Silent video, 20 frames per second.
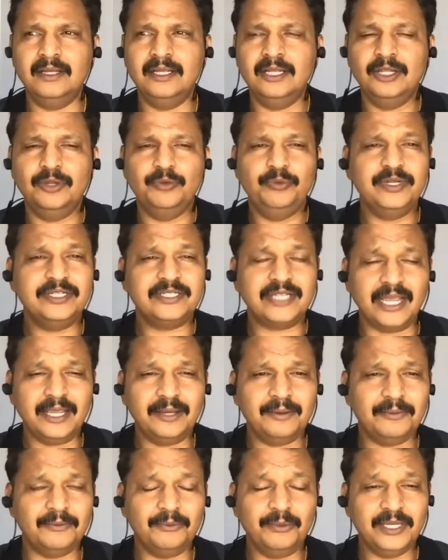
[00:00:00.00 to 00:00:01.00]

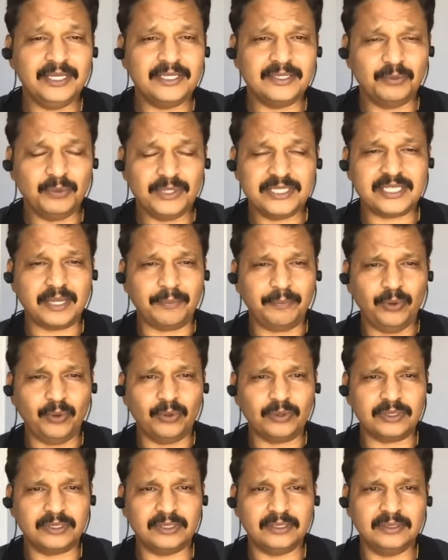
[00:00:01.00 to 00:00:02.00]
We
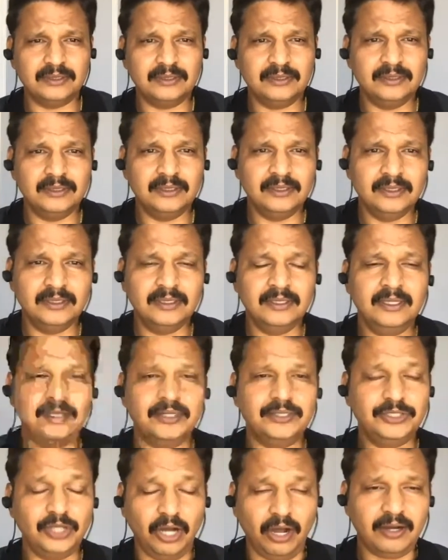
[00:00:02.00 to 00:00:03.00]
support
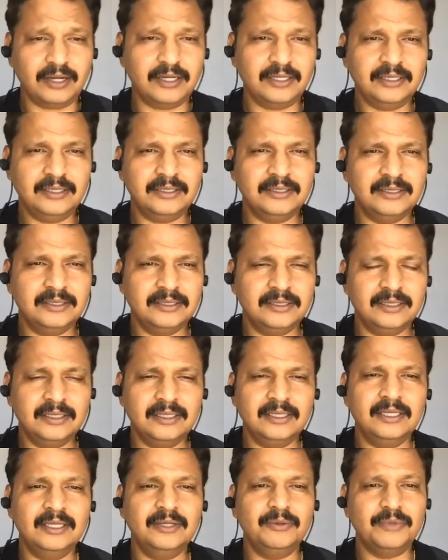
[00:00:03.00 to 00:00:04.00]
Docker,
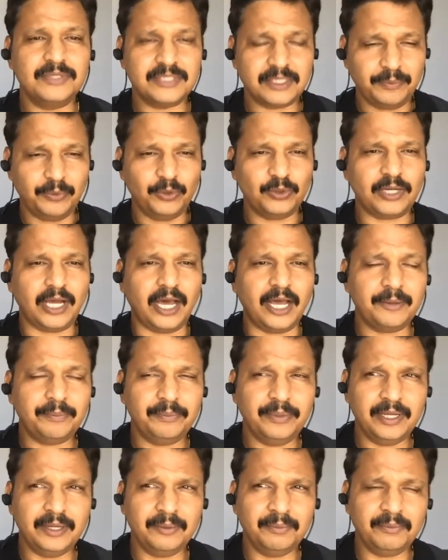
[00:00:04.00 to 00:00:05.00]
we support
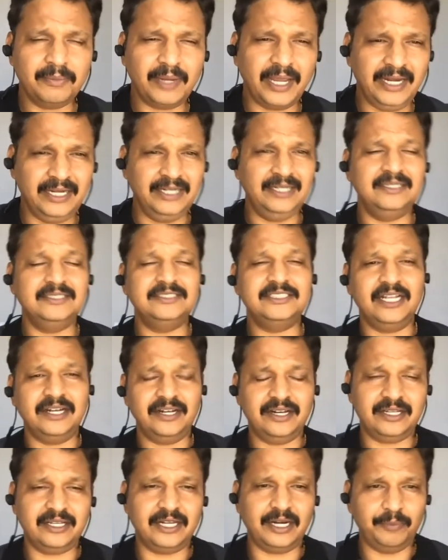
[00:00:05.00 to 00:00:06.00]
RPM and
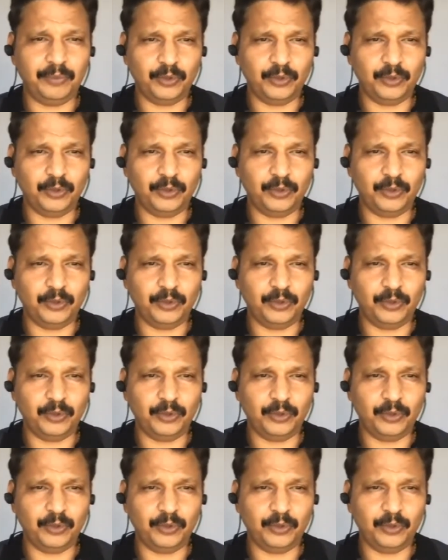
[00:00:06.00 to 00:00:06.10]
generic repo